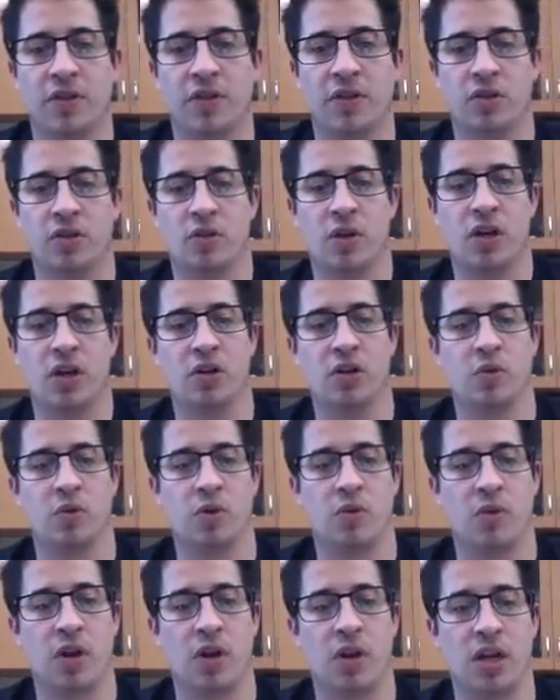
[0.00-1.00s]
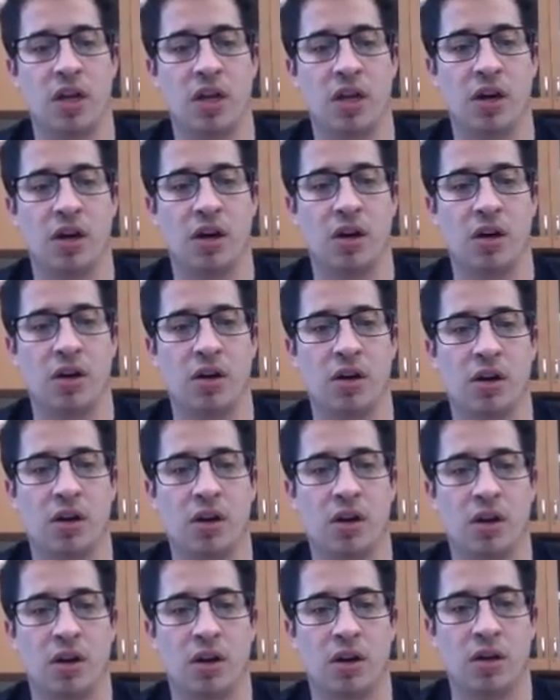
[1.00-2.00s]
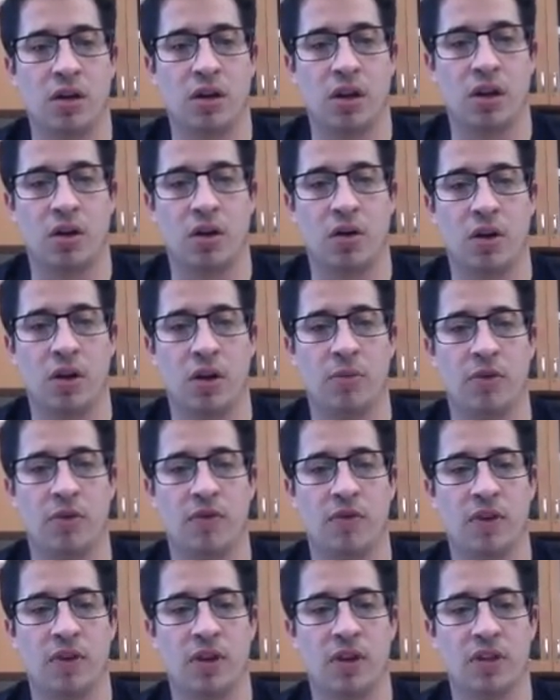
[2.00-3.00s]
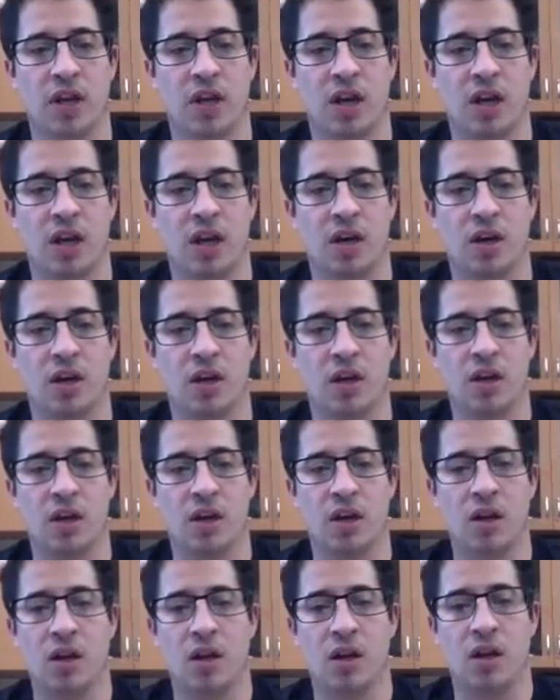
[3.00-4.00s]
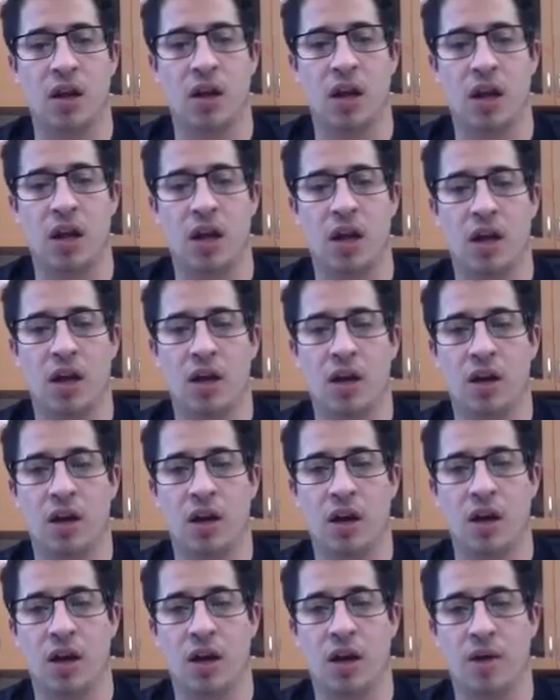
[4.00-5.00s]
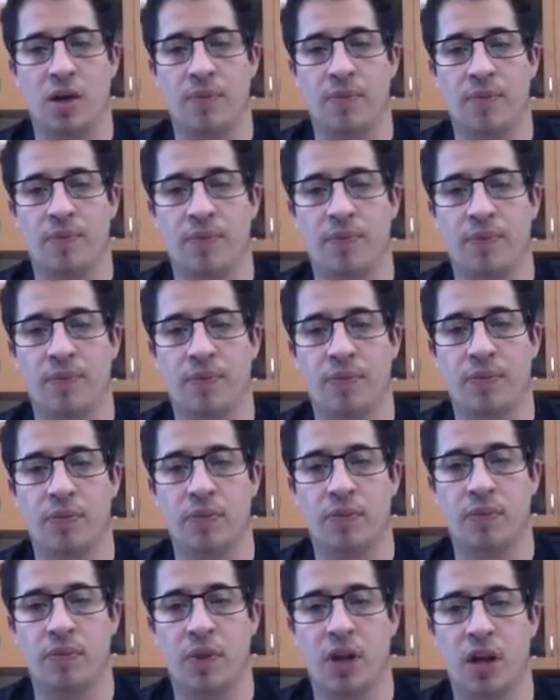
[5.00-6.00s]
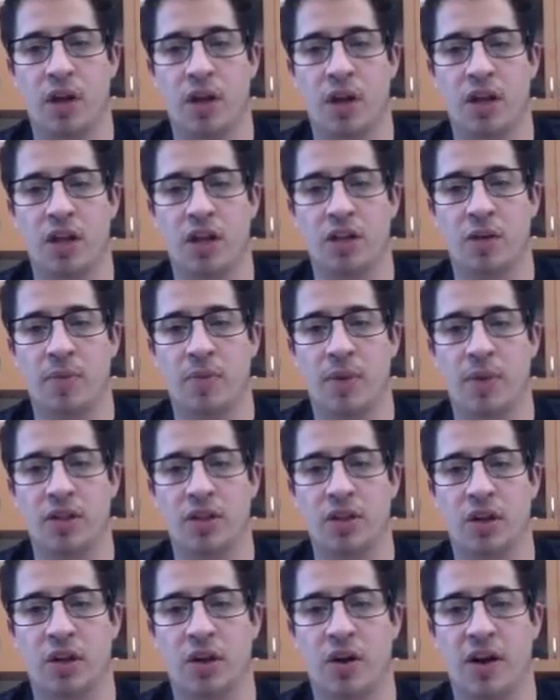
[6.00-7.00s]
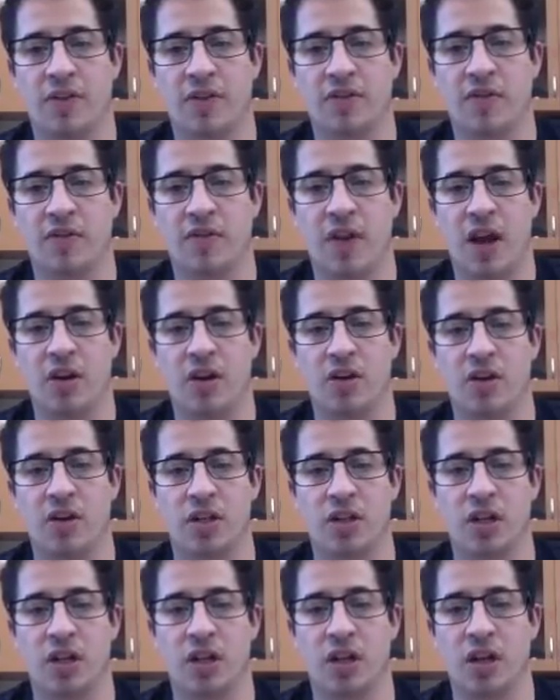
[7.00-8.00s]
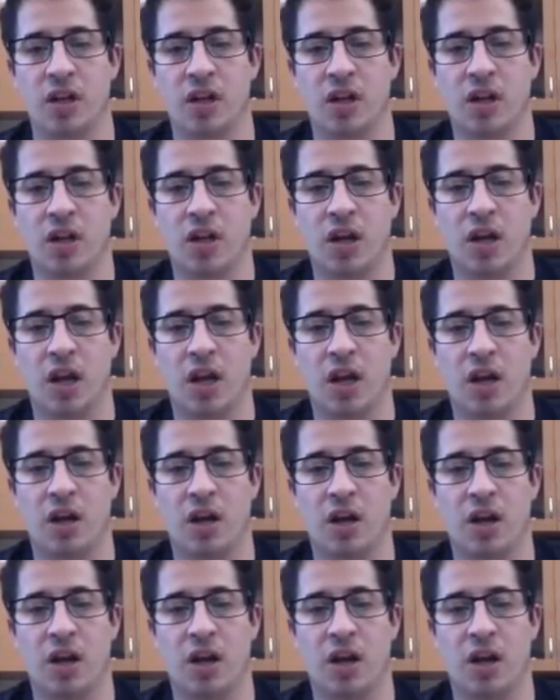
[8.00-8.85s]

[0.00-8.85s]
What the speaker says: And so here's one right here that I'll go ahead and move to the side. And these are basically graphs of energy. And